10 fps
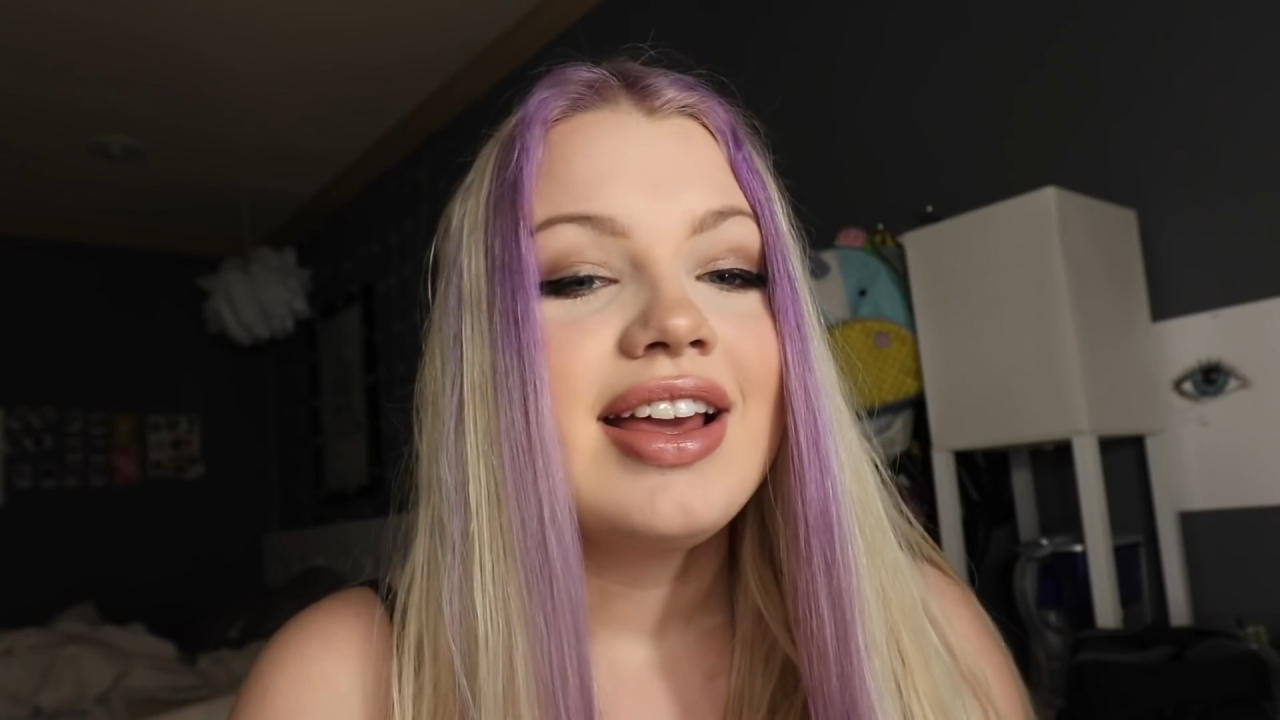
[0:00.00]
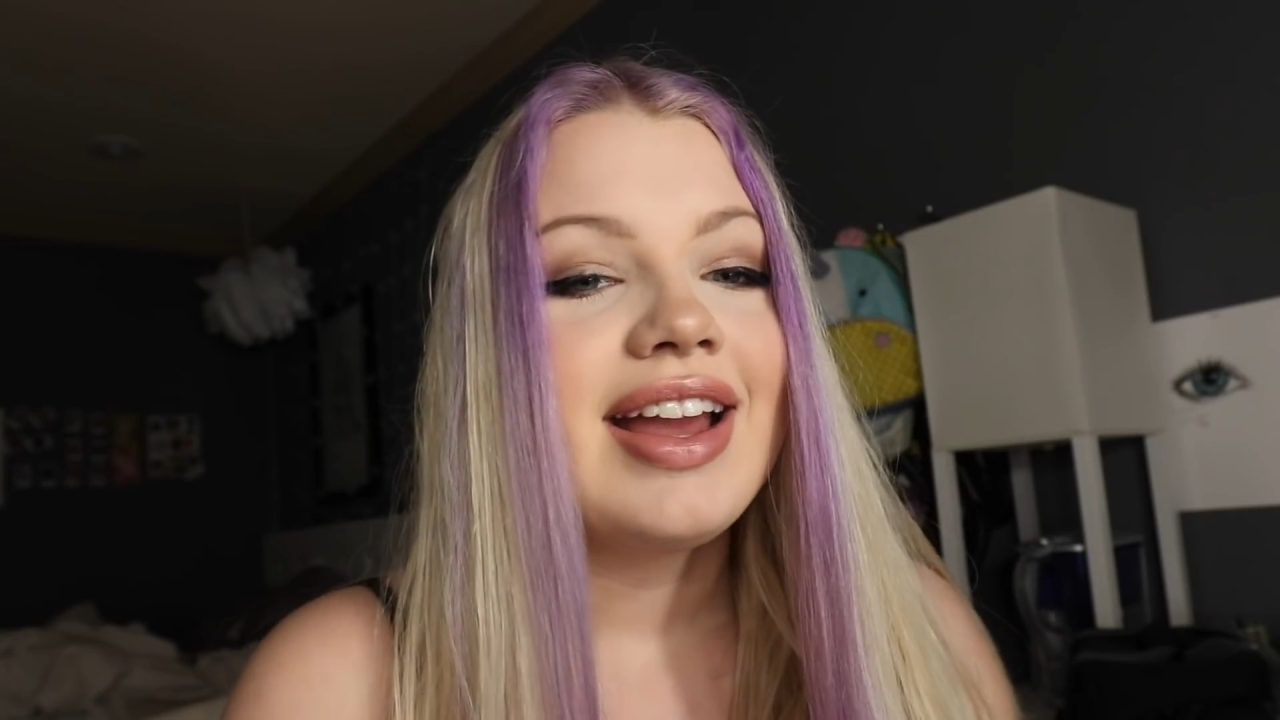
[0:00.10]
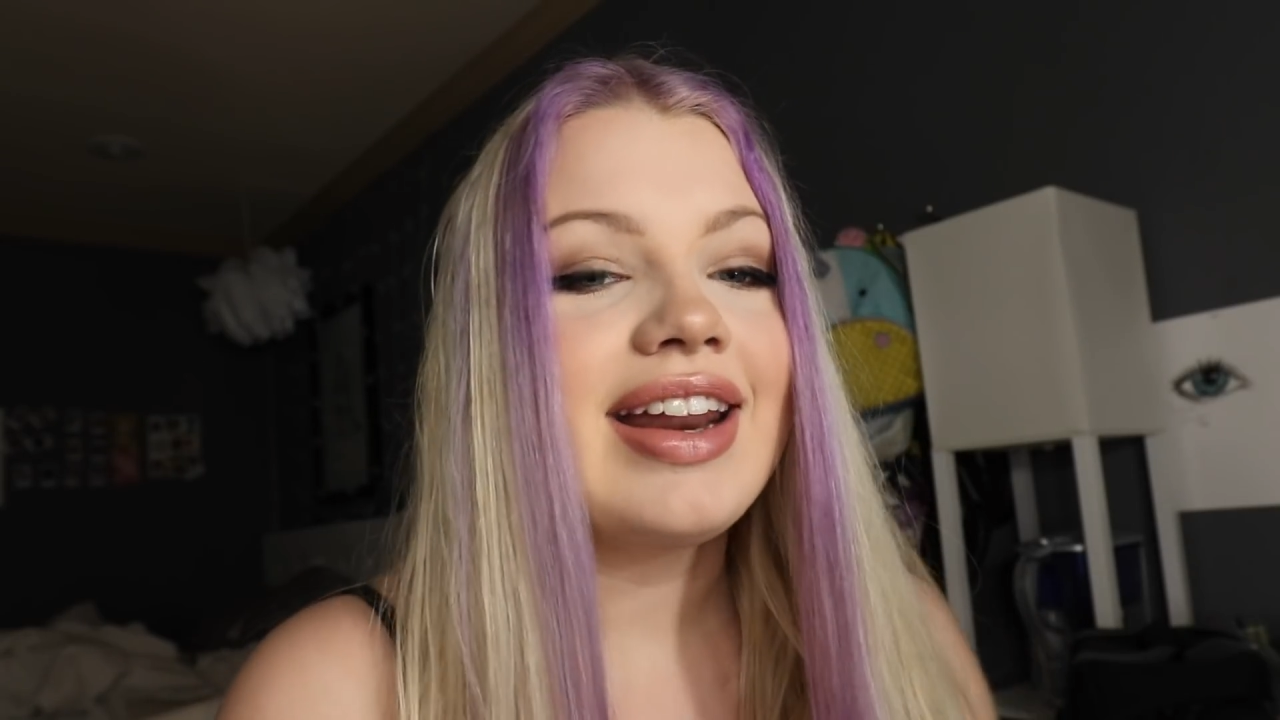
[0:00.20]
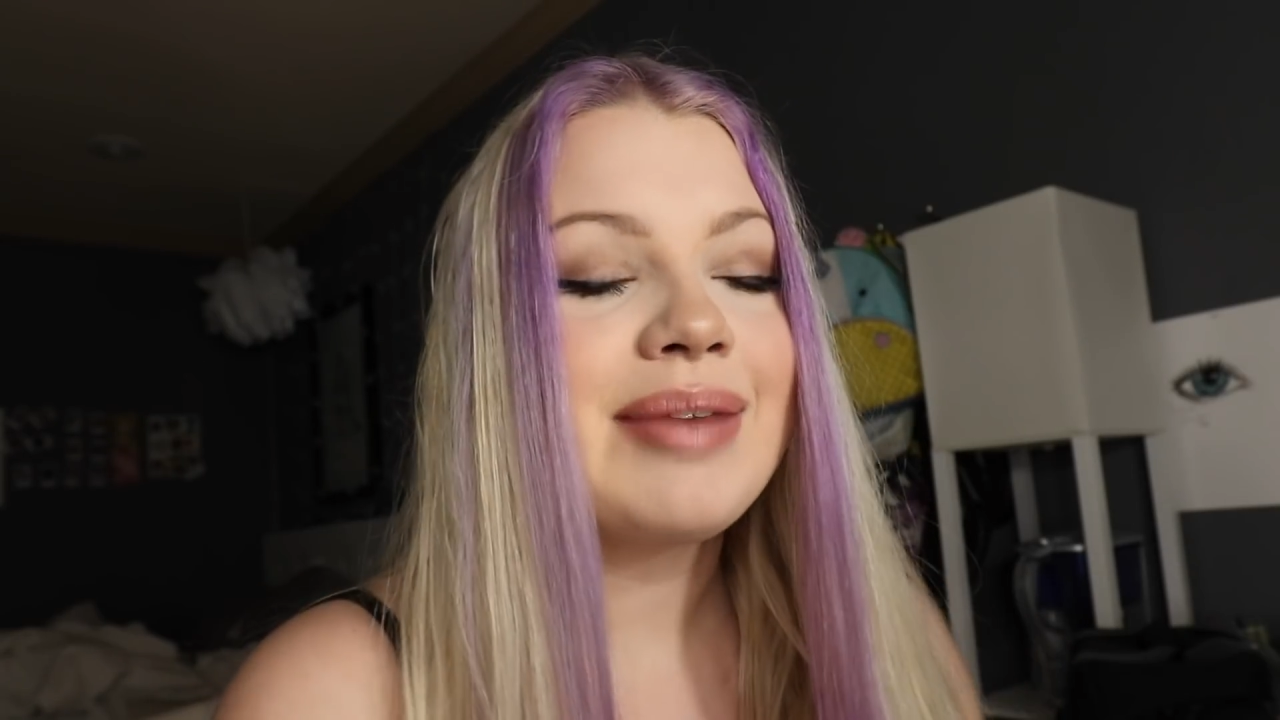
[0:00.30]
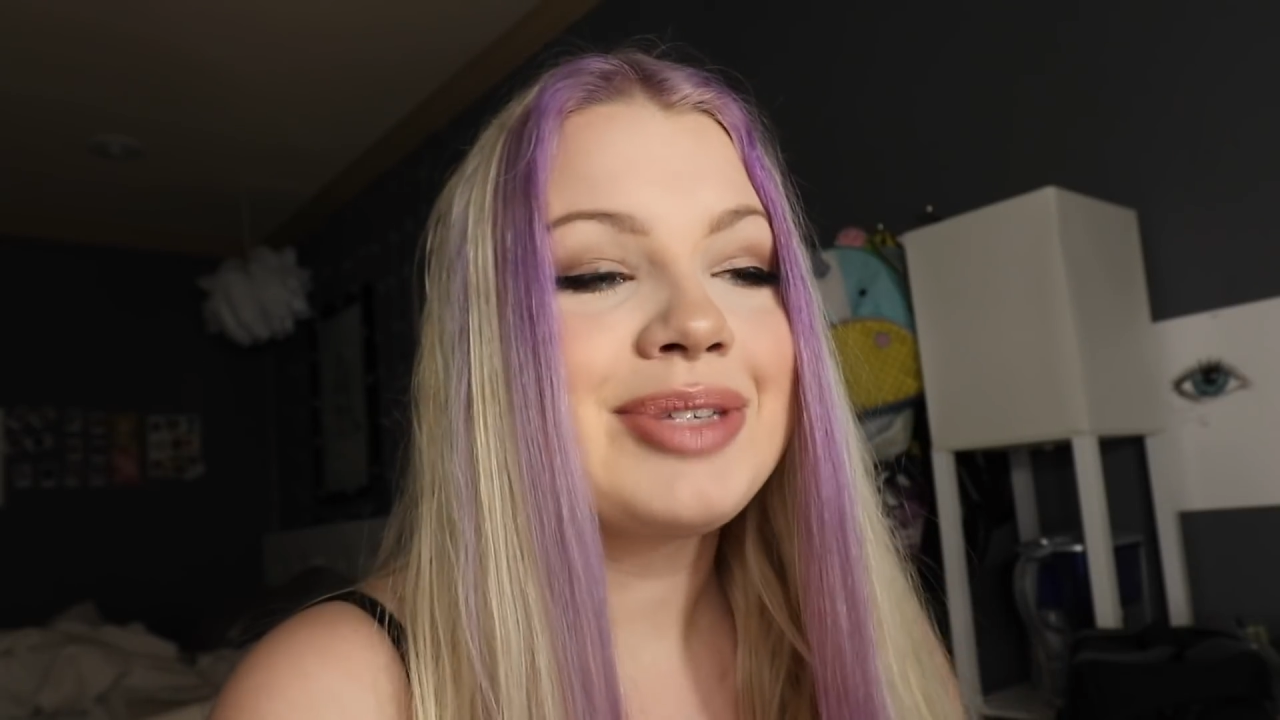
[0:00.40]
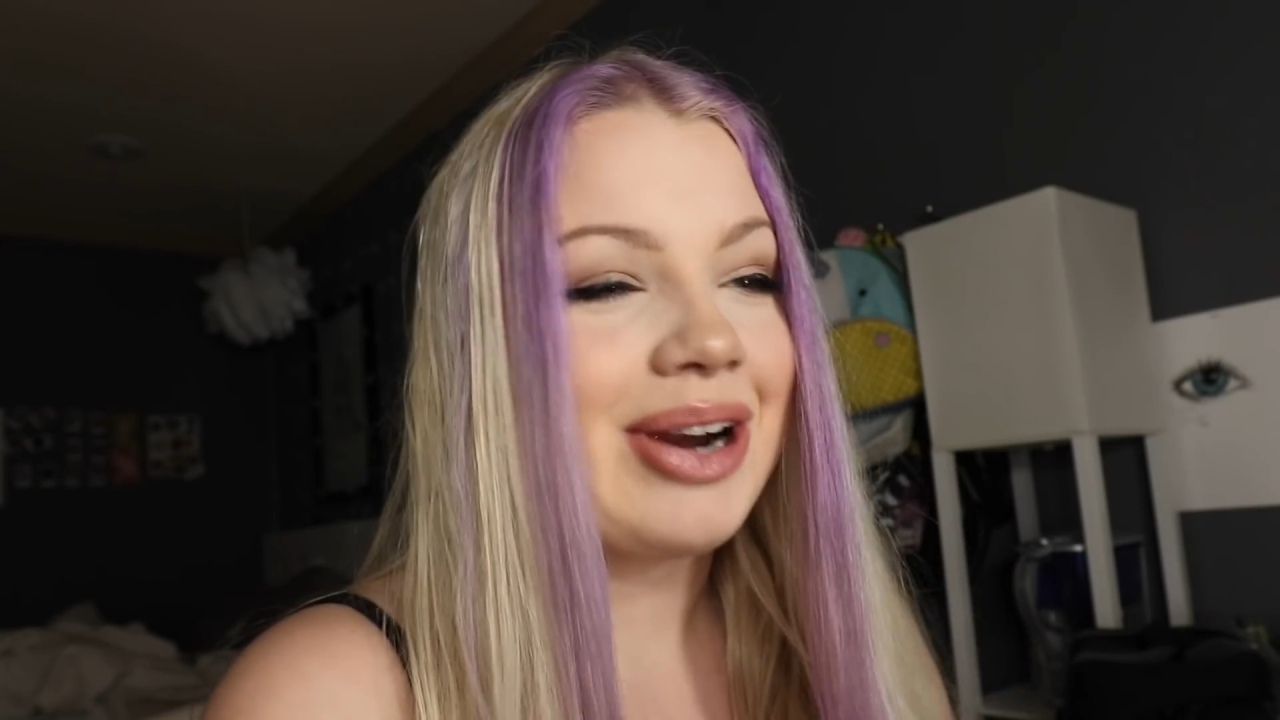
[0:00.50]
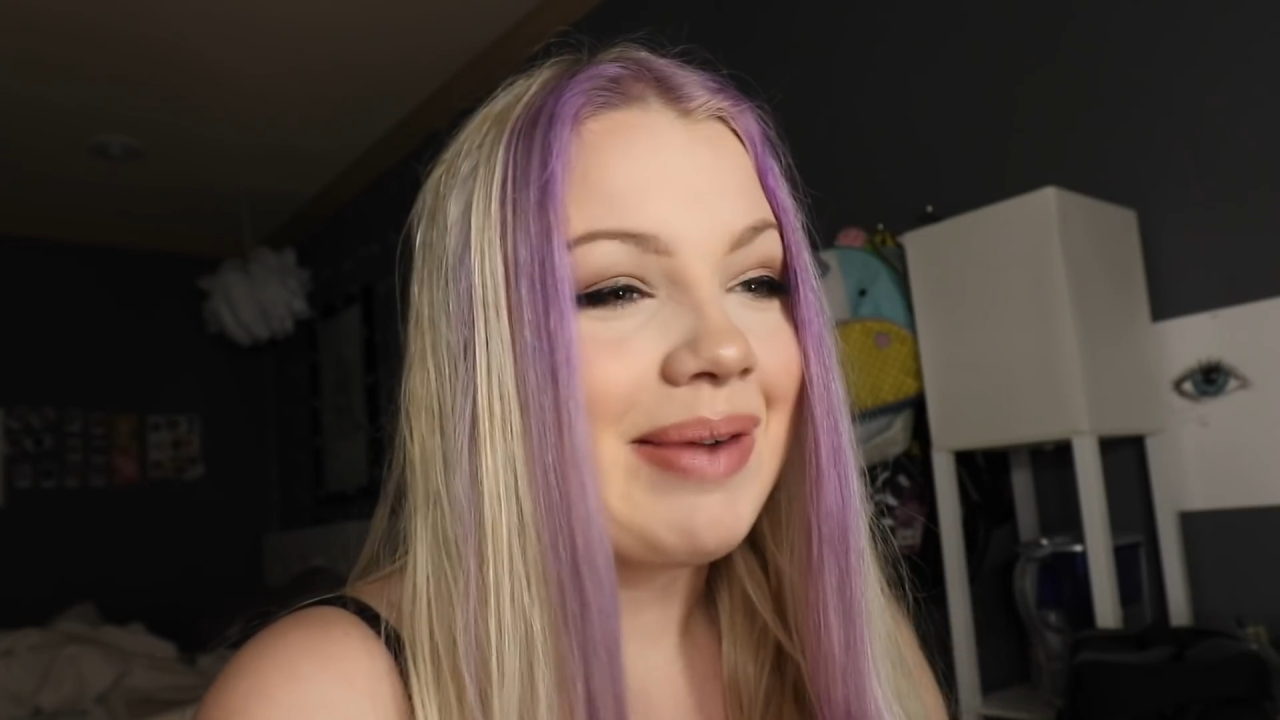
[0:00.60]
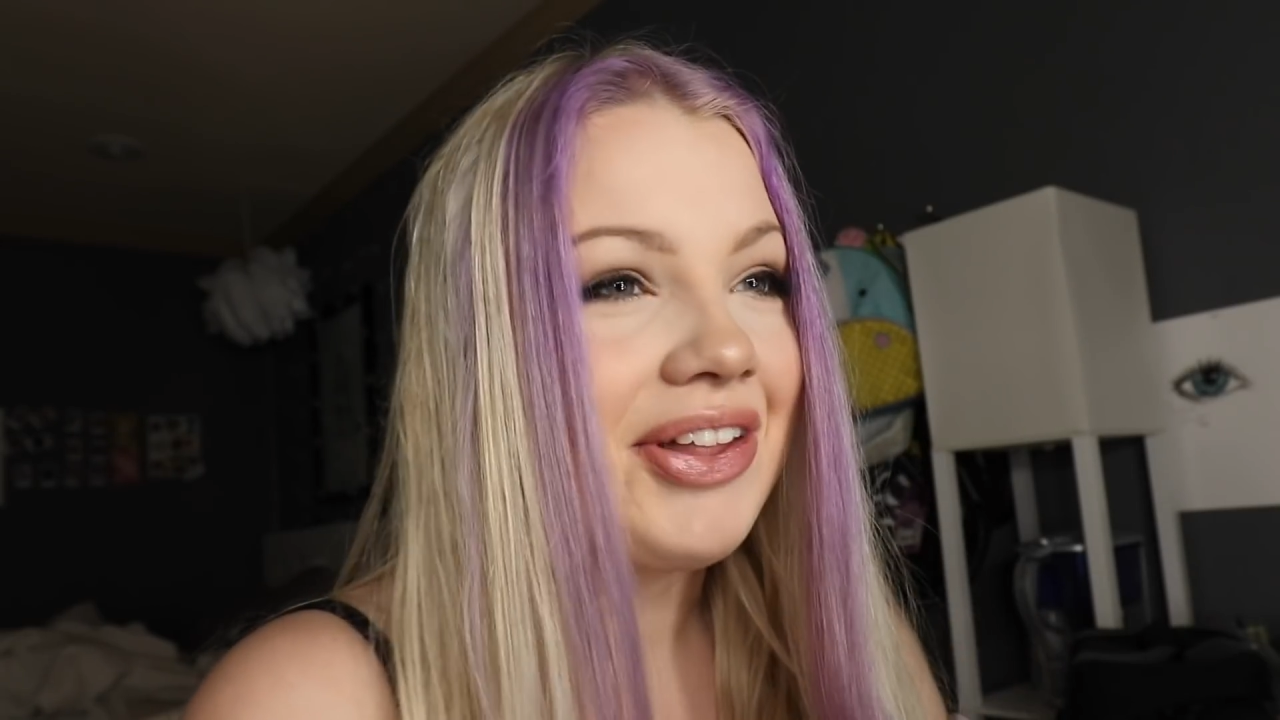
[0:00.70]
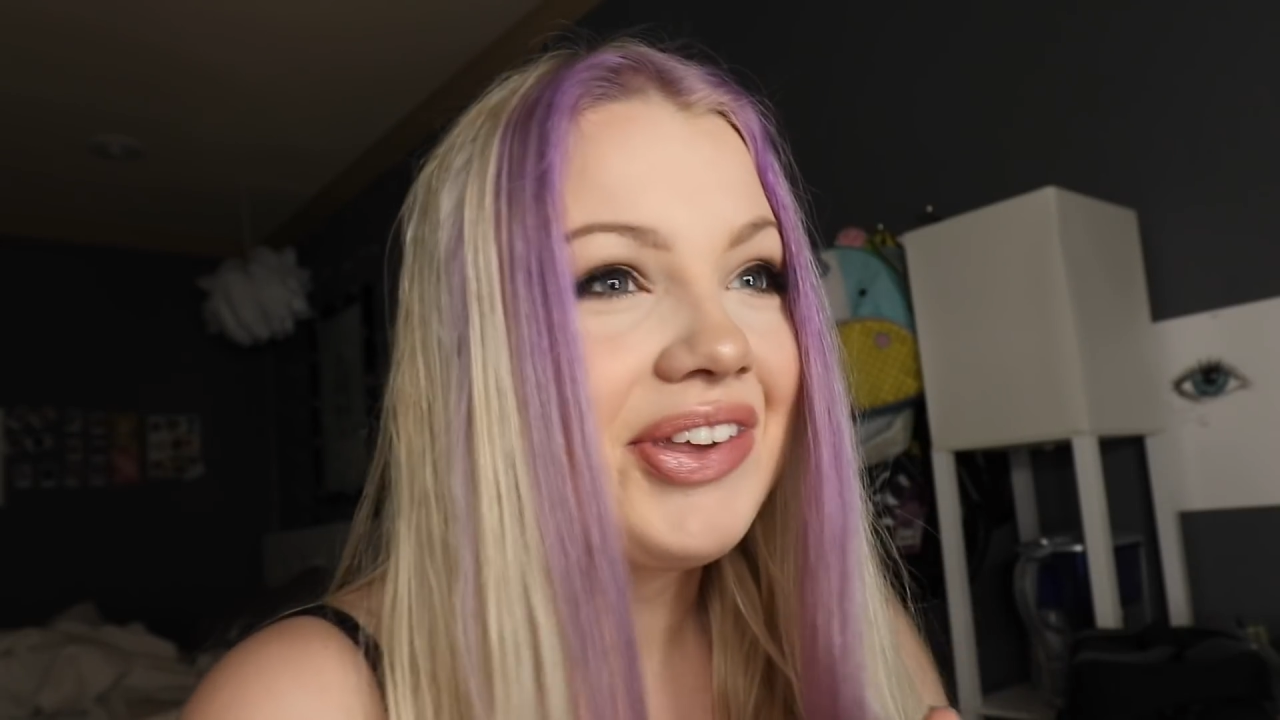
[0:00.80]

and I'm sorry about